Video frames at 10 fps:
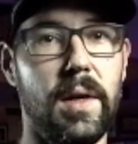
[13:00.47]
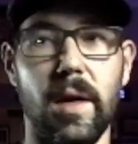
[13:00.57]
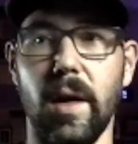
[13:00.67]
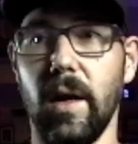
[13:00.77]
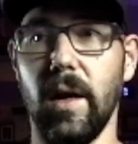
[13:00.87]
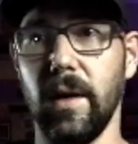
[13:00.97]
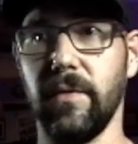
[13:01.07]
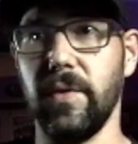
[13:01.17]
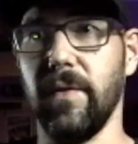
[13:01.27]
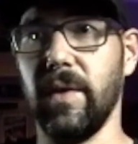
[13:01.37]
If
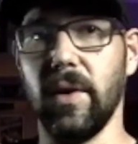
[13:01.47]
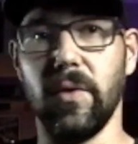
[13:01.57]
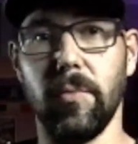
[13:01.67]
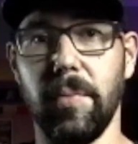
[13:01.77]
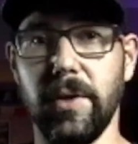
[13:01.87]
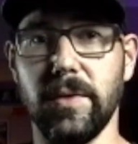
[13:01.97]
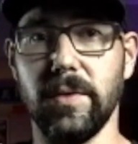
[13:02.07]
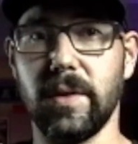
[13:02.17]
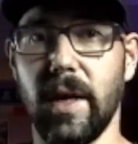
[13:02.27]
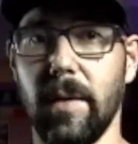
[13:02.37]
you have any other
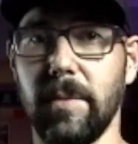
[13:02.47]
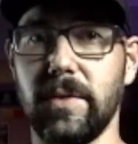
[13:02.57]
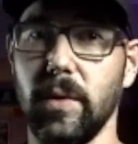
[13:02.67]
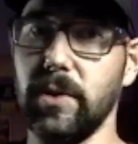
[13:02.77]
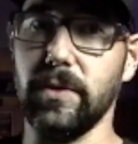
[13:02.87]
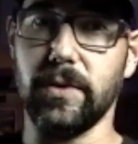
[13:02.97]
opinions, comments, questions,